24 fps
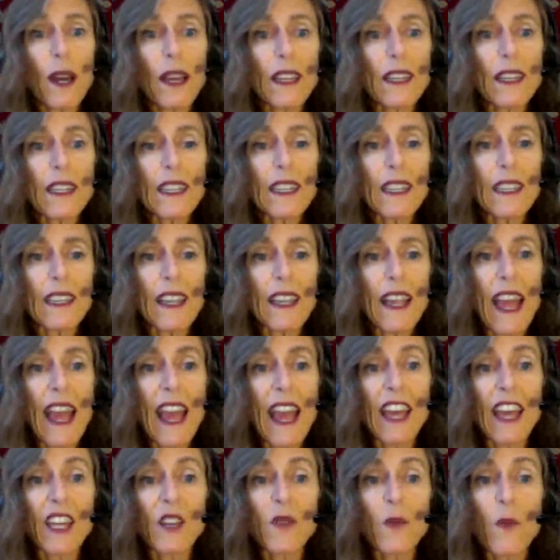everyone,
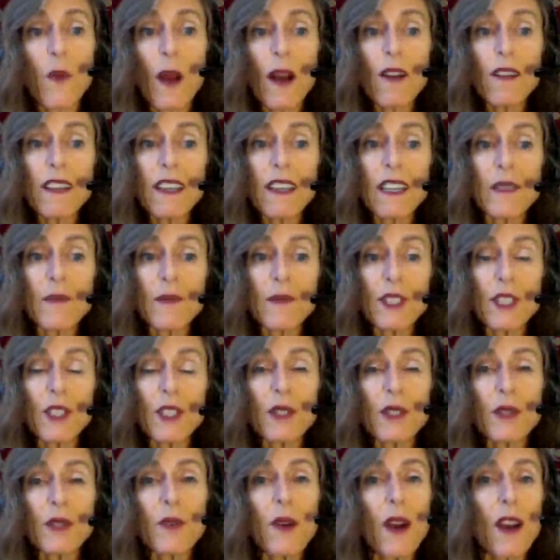and welcome to